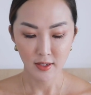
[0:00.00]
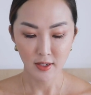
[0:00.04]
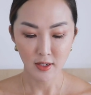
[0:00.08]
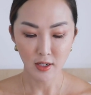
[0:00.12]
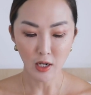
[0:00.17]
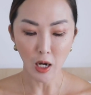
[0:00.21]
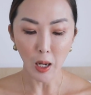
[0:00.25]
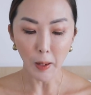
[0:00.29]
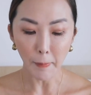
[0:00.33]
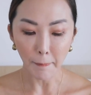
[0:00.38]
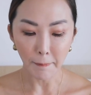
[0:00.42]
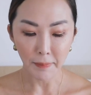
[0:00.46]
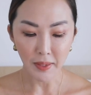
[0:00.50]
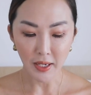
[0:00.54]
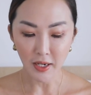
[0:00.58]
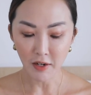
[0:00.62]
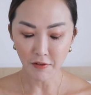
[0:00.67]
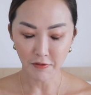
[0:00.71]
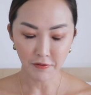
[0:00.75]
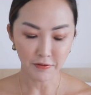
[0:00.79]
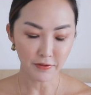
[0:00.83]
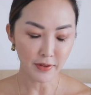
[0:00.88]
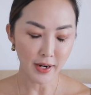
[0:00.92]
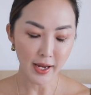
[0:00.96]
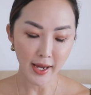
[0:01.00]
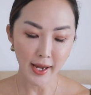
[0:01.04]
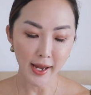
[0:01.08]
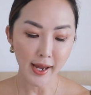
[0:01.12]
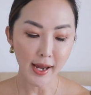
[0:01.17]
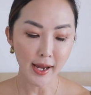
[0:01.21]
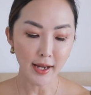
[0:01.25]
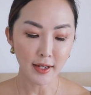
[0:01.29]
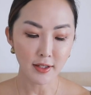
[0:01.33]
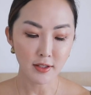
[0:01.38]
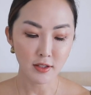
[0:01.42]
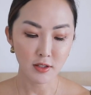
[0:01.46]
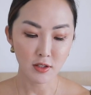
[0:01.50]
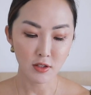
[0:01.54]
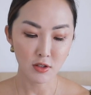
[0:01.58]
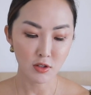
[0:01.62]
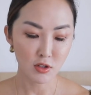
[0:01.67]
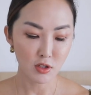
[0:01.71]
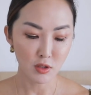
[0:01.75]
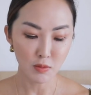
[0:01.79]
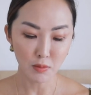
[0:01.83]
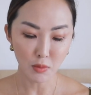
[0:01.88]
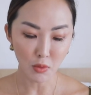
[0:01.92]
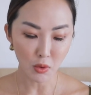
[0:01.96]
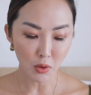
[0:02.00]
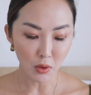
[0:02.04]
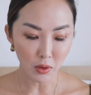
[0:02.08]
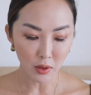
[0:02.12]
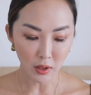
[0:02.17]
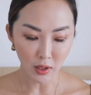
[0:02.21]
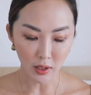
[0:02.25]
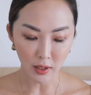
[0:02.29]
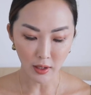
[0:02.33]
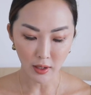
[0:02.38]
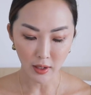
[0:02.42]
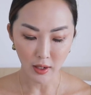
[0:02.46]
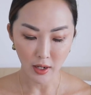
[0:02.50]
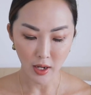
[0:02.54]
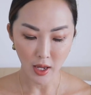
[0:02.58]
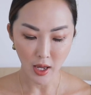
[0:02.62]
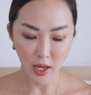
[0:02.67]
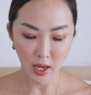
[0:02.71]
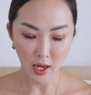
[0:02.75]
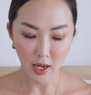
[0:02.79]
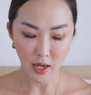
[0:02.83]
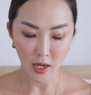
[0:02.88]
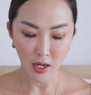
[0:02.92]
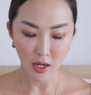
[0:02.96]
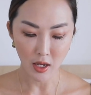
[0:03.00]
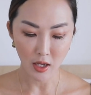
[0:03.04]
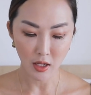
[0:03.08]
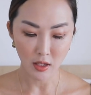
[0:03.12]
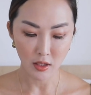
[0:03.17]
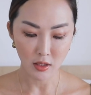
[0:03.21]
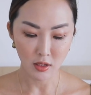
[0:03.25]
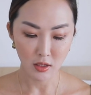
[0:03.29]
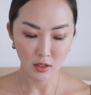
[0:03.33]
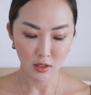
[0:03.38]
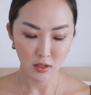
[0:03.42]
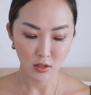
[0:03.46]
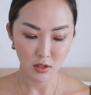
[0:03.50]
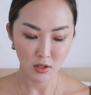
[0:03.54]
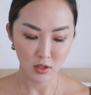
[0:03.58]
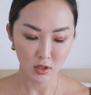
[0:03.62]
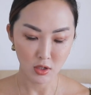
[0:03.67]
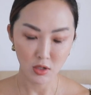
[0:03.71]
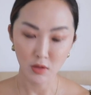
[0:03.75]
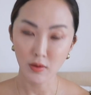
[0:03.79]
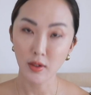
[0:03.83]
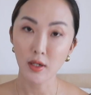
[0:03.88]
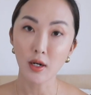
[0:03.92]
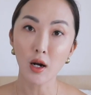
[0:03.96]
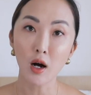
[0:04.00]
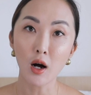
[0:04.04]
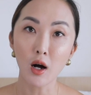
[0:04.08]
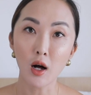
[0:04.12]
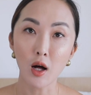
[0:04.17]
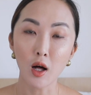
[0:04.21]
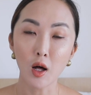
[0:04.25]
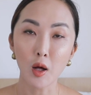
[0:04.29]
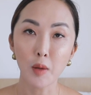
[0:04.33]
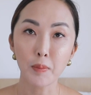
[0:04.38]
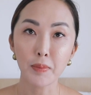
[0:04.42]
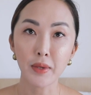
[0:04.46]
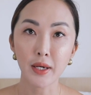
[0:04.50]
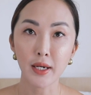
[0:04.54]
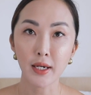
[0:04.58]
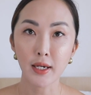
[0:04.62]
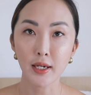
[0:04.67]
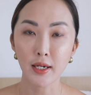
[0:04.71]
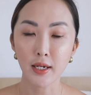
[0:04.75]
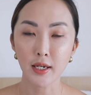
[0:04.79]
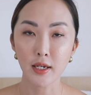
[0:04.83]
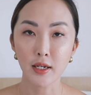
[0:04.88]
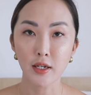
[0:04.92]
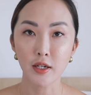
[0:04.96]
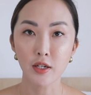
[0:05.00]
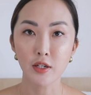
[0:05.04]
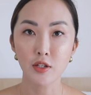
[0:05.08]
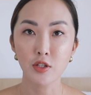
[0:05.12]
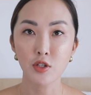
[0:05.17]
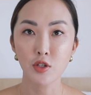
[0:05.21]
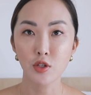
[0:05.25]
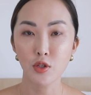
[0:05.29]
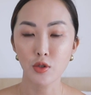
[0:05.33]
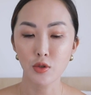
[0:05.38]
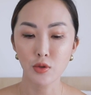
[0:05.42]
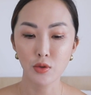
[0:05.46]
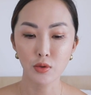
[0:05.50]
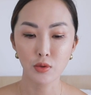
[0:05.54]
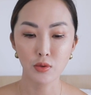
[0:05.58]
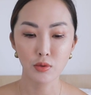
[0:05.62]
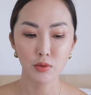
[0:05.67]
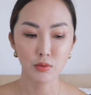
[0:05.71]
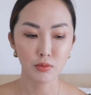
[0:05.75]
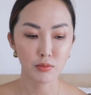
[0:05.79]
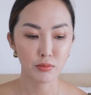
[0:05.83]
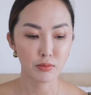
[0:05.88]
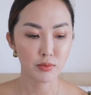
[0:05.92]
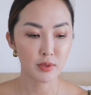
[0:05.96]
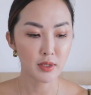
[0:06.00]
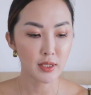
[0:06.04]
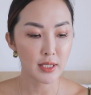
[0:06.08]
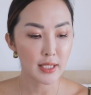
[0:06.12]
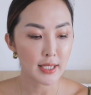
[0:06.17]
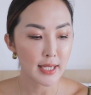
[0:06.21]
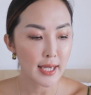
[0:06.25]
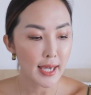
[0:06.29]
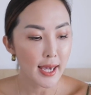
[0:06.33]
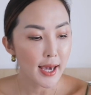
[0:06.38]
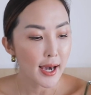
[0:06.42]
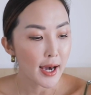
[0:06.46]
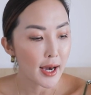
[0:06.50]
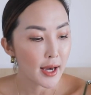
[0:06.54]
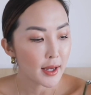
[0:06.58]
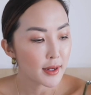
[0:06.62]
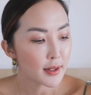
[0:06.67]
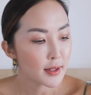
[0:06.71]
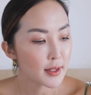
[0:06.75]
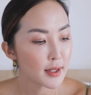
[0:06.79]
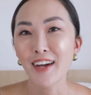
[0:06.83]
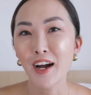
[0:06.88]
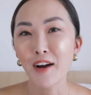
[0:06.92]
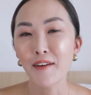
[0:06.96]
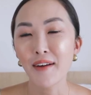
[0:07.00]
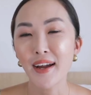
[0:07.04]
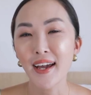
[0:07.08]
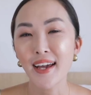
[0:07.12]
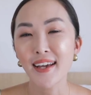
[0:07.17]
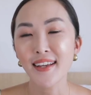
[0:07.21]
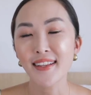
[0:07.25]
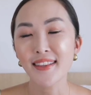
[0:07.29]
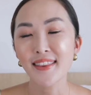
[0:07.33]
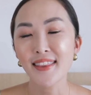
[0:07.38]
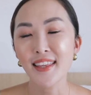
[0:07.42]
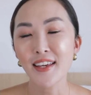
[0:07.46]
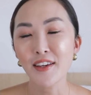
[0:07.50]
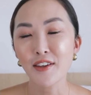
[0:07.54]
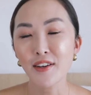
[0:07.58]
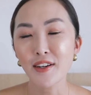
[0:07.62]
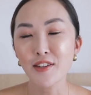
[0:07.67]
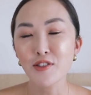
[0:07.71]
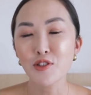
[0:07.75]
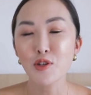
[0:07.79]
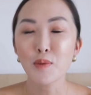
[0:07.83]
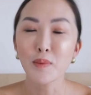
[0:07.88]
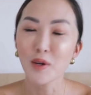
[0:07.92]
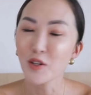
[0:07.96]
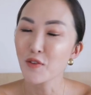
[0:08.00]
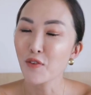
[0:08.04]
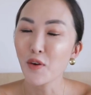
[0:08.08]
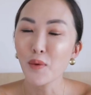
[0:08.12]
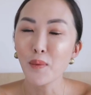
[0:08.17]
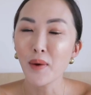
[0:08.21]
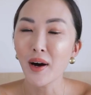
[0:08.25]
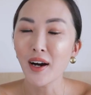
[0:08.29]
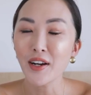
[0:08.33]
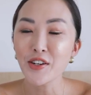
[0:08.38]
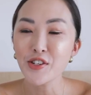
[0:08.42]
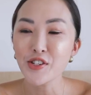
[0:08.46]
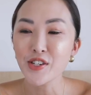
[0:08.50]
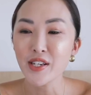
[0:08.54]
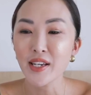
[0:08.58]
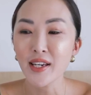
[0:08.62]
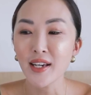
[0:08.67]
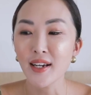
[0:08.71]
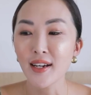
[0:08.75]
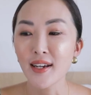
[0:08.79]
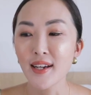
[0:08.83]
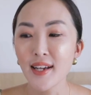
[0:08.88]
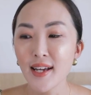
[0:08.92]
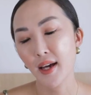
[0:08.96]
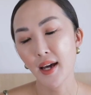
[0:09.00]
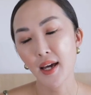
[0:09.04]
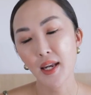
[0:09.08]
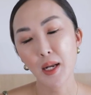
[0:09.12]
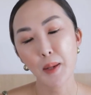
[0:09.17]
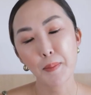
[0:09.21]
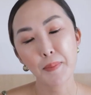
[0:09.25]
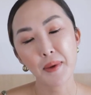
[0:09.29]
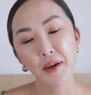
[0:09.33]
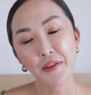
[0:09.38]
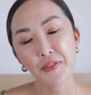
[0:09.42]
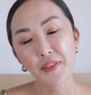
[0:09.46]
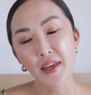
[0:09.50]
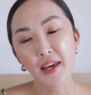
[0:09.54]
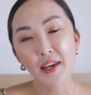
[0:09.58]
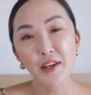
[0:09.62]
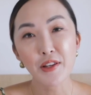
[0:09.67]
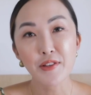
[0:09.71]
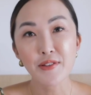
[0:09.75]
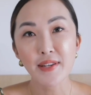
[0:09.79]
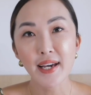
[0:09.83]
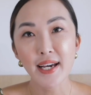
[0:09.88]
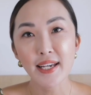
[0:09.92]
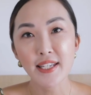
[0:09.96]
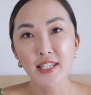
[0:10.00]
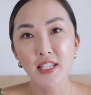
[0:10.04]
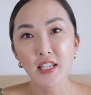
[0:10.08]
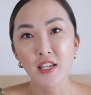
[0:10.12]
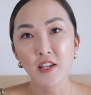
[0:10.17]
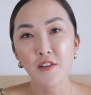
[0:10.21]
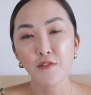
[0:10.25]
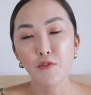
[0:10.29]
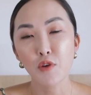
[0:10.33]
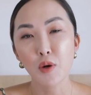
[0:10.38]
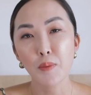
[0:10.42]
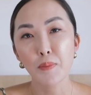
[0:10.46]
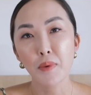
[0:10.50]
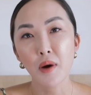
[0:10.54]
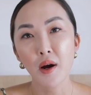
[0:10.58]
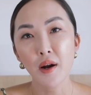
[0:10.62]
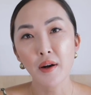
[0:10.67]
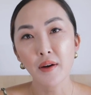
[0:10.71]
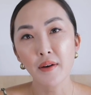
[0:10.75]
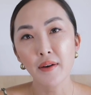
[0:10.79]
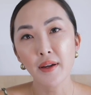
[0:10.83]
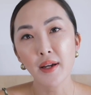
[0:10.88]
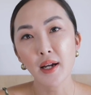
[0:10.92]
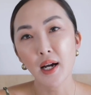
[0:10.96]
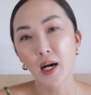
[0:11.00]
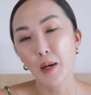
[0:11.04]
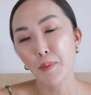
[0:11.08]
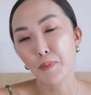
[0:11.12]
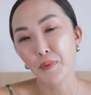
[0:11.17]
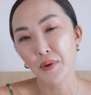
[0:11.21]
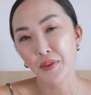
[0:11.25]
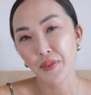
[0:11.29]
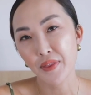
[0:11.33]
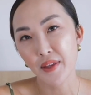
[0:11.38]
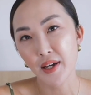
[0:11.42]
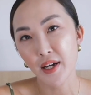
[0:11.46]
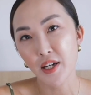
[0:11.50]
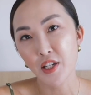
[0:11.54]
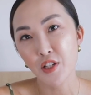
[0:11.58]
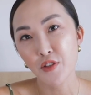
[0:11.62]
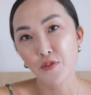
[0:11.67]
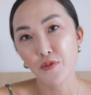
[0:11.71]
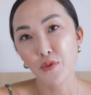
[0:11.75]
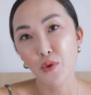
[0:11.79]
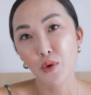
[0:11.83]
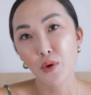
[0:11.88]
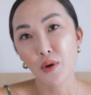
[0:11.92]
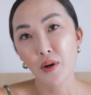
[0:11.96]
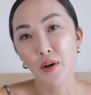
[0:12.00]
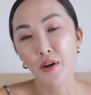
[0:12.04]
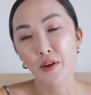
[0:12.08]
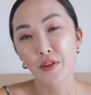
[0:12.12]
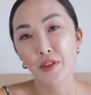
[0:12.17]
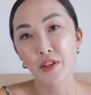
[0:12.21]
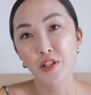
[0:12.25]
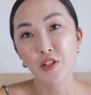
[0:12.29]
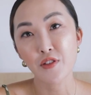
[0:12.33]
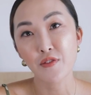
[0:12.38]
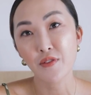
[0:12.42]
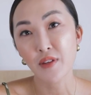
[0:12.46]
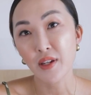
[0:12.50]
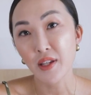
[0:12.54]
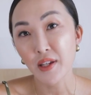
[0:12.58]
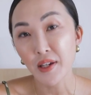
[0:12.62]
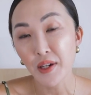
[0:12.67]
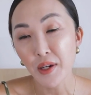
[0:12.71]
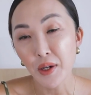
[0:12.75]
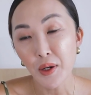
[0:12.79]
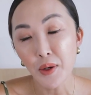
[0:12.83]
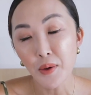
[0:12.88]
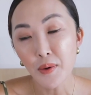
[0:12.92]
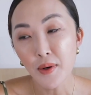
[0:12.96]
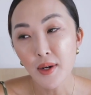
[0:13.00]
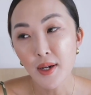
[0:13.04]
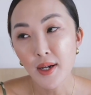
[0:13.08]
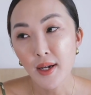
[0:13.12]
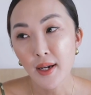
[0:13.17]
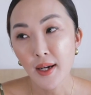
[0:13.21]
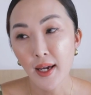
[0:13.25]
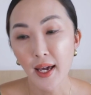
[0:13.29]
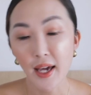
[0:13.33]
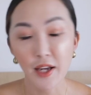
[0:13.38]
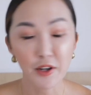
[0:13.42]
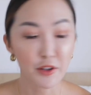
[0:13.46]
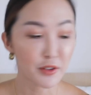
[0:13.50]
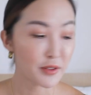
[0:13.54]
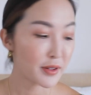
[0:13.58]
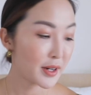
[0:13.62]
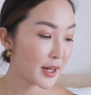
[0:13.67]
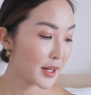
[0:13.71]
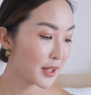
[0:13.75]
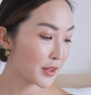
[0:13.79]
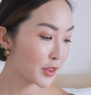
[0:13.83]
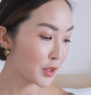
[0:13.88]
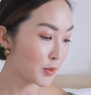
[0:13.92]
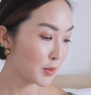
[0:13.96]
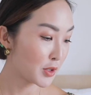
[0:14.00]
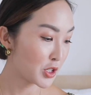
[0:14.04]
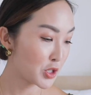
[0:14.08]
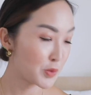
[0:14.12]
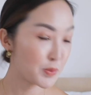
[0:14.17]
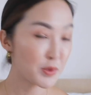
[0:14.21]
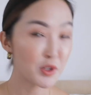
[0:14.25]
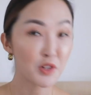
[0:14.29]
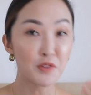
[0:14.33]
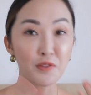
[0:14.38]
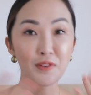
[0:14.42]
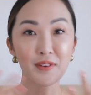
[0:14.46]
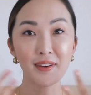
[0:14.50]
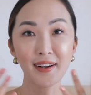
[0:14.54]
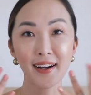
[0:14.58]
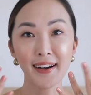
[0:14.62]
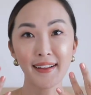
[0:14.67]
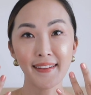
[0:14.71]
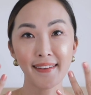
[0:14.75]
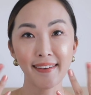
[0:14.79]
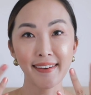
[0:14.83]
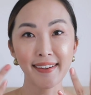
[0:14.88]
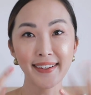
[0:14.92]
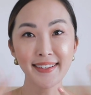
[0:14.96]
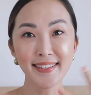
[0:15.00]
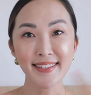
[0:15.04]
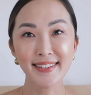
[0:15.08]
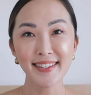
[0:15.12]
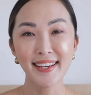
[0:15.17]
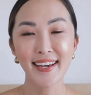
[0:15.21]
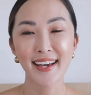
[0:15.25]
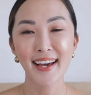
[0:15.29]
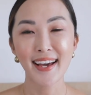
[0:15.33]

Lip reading: not be afraid to do more and to do it all, because you really can. All right, thank you guys so much for watching, and a big thank you to Essie for partnering up with us for this video and creating the most beautiful colors.